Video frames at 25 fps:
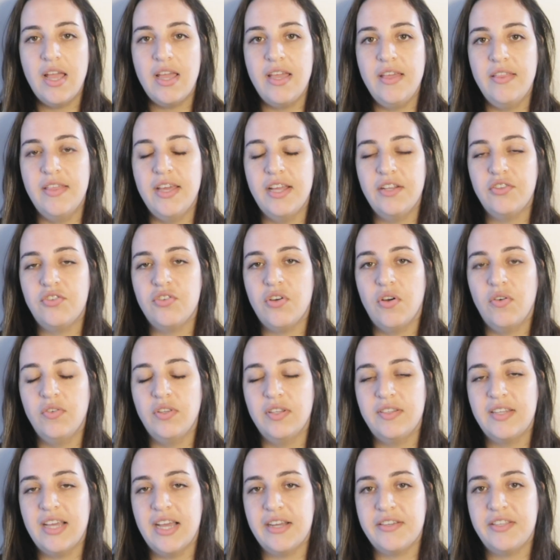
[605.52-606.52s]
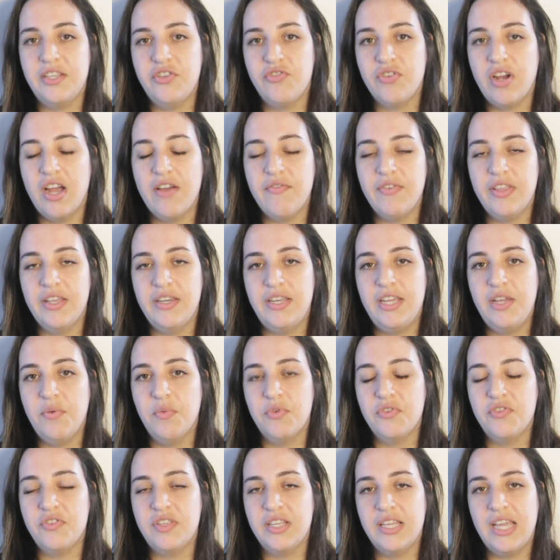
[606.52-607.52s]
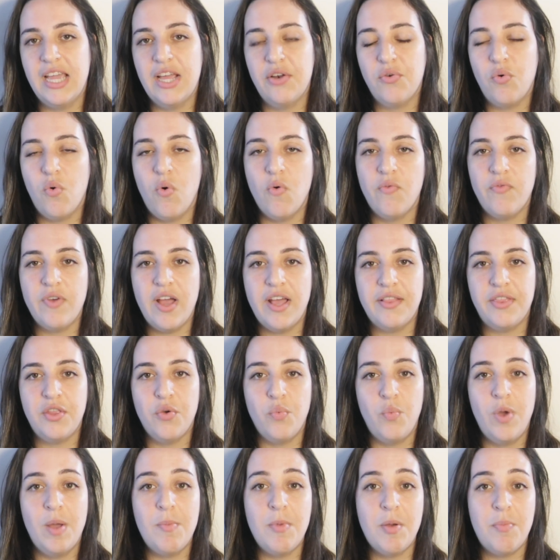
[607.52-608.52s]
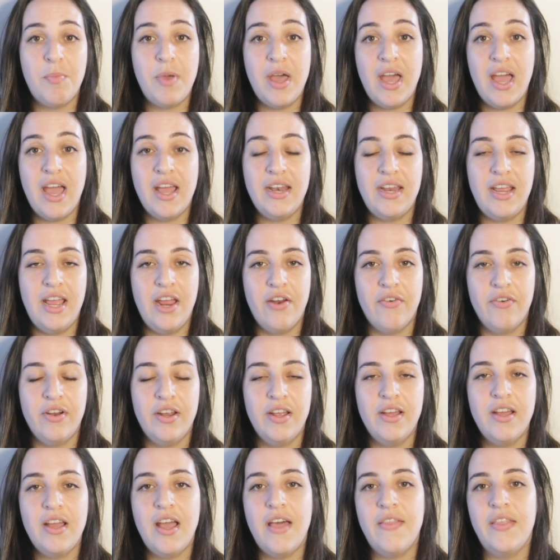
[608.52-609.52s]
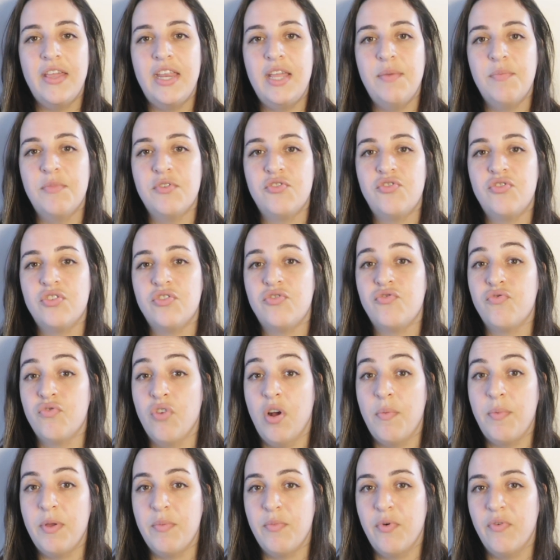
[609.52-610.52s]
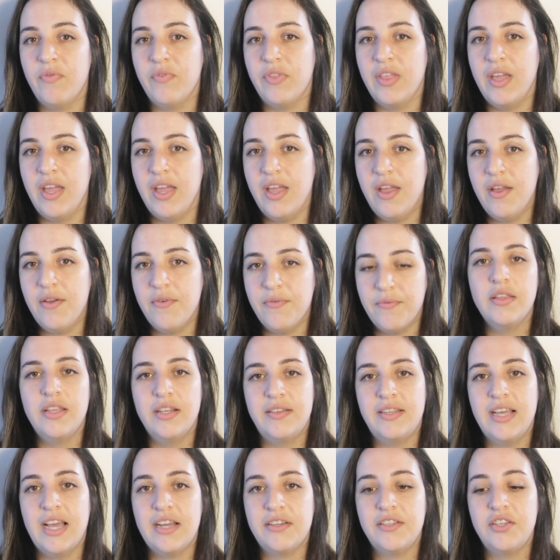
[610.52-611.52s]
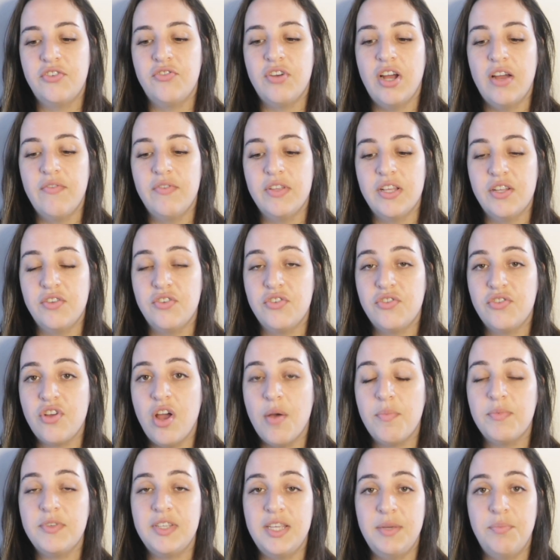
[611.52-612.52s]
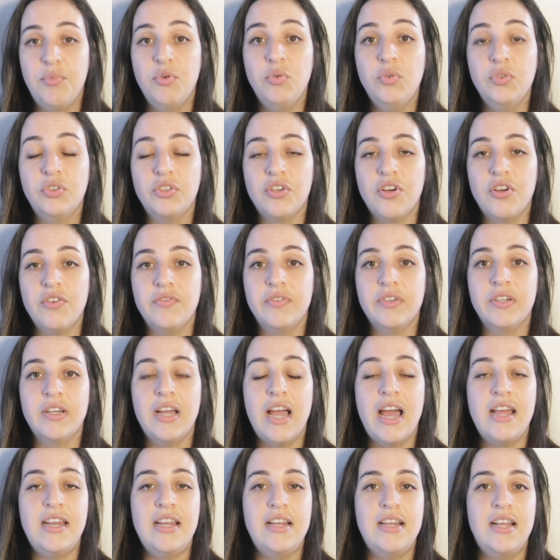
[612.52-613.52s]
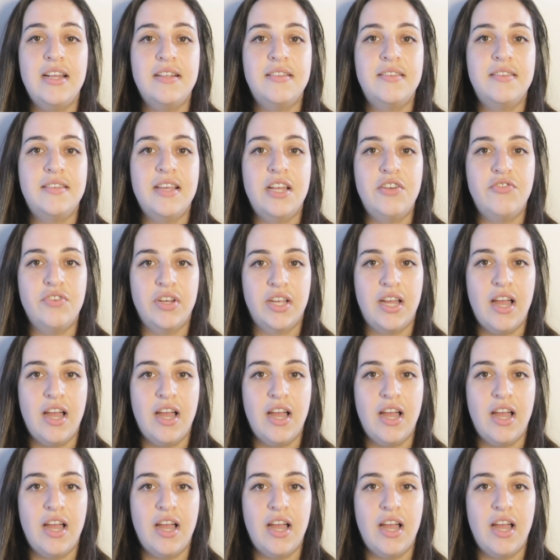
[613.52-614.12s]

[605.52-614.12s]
He then told the taxi driver that he wants to get off at the Wemmer Pan area and that he must just drop him off there. The taxi driver then stops, he pulls over and he lets Cedric